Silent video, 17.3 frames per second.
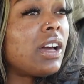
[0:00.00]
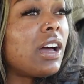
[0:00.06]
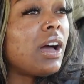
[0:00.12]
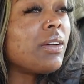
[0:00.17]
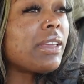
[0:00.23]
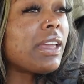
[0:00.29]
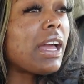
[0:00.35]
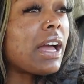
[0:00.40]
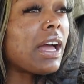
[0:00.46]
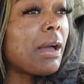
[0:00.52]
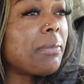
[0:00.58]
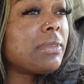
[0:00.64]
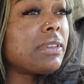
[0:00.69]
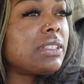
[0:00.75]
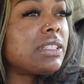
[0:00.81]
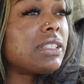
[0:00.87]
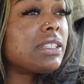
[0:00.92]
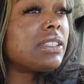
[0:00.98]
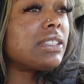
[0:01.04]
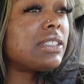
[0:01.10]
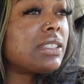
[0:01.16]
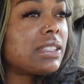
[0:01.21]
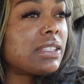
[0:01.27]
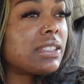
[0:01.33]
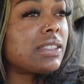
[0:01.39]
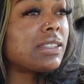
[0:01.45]
Oh, yeah, I'm going to just,
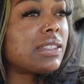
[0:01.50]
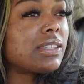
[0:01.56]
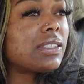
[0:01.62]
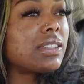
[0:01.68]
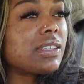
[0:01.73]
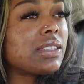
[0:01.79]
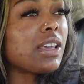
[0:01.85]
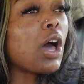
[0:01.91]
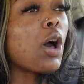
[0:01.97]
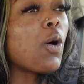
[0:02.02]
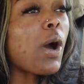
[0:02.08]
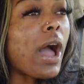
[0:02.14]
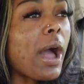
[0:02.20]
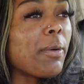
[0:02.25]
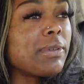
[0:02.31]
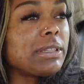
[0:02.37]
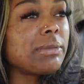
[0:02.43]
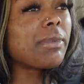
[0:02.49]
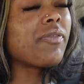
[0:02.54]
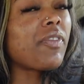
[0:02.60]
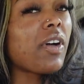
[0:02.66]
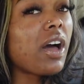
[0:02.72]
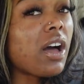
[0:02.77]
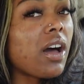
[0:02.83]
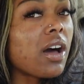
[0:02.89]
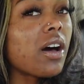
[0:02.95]
oh, I was in my
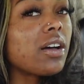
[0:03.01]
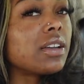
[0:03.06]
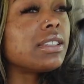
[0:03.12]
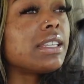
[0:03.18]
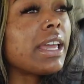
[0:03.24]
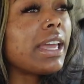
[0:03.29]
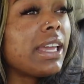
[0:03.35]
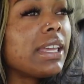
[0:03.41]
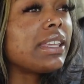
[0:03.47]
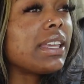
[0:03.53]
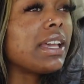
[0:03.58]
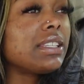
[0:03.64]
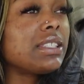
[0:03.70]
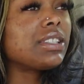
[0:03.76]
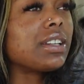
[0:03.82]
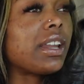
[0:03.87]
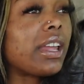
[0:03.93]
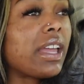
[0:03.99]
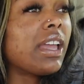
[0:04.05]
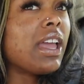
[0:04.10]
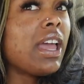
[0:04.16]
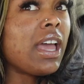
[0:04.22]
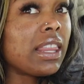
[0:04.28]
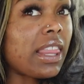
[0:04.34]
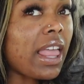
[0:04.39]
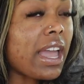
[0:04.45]
Faja all day yesterday.
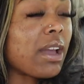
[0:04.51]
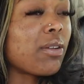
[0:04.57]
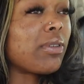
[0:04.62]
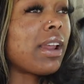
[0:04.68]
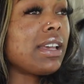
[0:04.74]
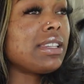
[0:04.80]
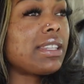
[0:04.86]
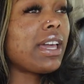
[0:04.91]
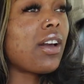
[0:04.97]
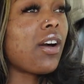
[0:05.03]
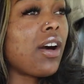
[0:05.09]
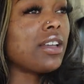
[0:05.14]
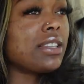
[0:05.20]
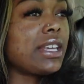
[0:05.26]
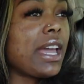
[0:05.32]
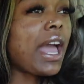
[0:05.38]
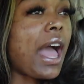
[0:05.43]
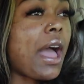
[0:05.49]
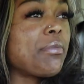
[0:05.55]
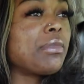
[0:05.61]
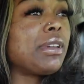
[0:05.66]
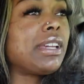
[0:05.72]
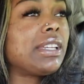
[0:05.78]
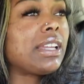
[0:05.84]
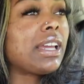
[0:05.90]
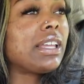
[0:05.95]
Like, when I say all day, I
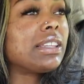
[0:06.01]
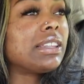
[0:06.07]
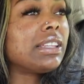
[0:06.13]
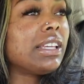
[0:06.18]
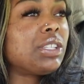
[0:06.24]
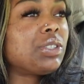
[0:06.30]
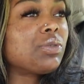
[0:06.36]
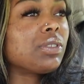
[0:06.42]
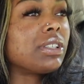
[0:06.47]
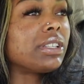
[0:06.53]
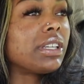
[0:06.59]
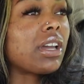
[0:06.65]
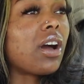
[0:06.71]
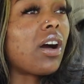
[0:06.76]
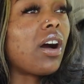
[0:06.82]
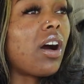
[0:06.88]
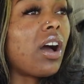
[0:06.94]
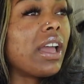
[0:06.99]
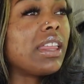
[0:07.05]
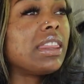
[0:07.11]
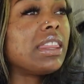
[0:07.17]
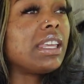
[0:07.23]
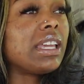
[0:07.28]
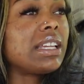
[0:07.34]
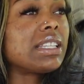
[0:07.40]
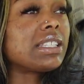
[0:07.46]
mean literally
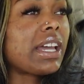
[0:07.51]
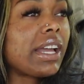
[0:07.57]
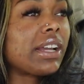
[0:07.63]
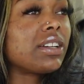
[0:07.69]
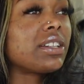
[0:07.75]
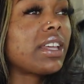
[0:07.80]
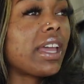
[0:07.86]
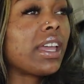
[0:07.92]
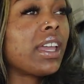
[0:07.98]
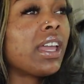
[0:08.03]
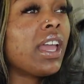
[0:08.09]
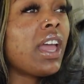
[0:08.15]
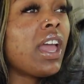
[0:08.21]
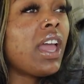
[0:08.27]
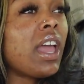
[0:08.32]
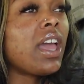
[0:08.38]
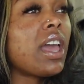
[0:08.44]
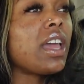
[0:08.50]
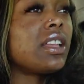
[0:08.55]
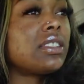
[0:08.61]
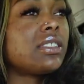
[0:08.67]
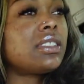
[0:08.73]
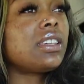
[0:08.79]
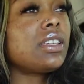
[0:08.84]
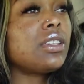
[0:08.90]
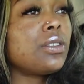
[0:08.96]
the entire day
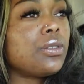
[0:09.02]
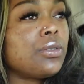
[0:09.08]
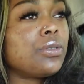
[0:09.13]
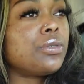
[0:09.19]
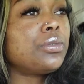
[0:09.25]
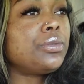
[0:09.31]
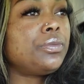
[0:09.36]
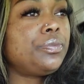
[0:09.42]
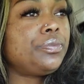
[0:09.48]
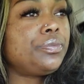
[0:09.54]
until